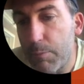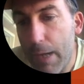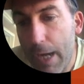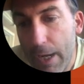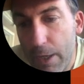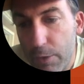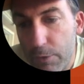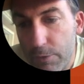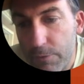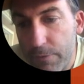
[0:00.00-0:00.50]

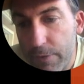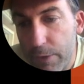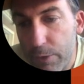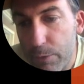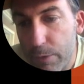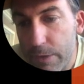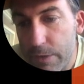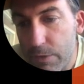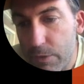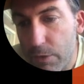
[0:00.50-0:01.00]
biosphere
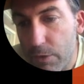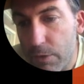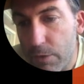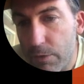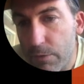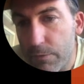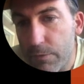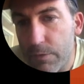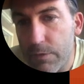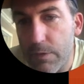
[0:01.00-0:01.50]

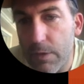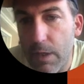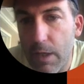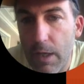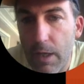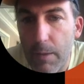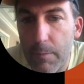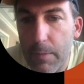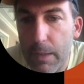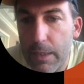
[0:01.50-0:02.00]
reserves,
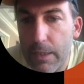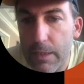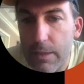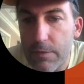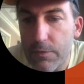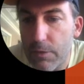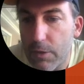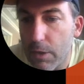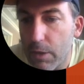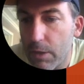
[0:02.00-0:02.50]
and
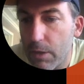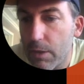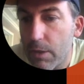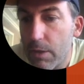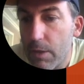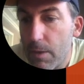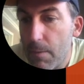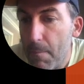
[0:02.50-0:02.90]
these are,